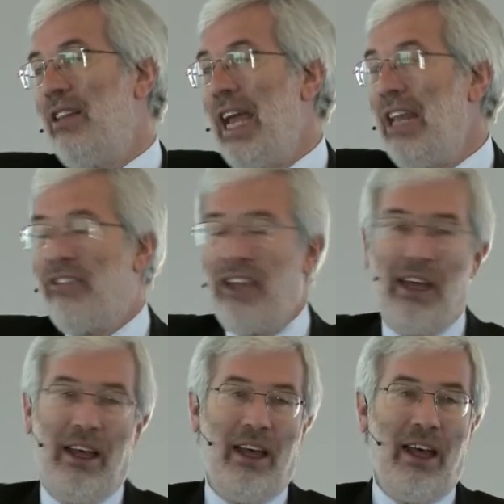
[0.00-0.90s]

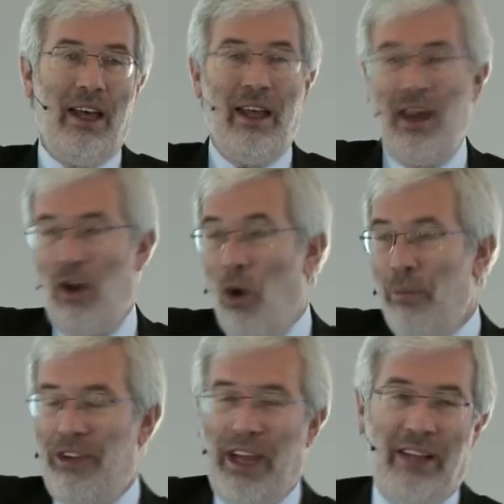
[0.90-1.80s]
data
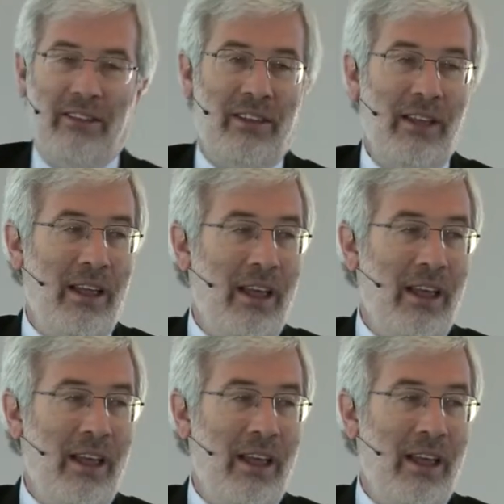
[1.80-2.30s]
objects,